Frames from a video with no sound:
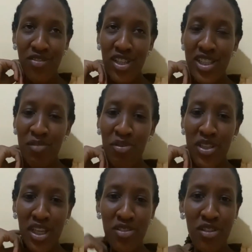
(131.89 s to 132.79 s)
For example,
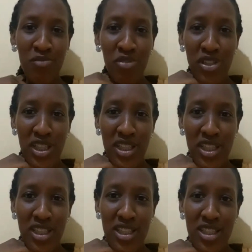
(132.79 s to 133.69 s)
when I joined
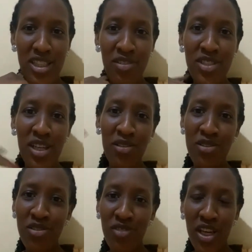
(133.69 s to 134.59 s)
politics, there is a
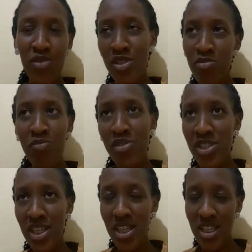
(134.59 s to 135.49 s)
lot of like rich
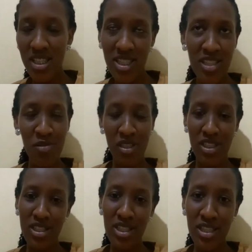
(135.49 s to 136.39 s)
people's kids. This one
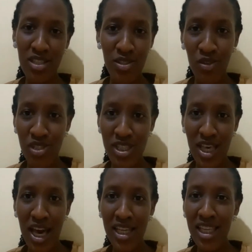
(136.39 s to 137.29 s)
is this person's
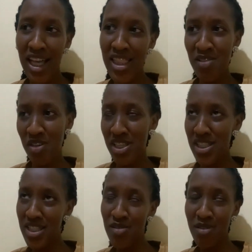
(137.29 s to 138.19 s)
son, and this one
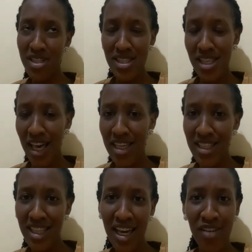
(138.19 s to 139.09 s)
is this one's
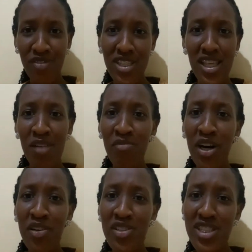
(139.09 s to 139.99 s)
son. They have this
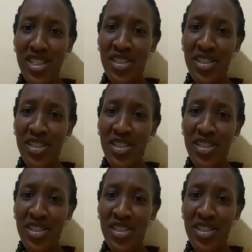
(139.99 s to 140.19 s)
amount.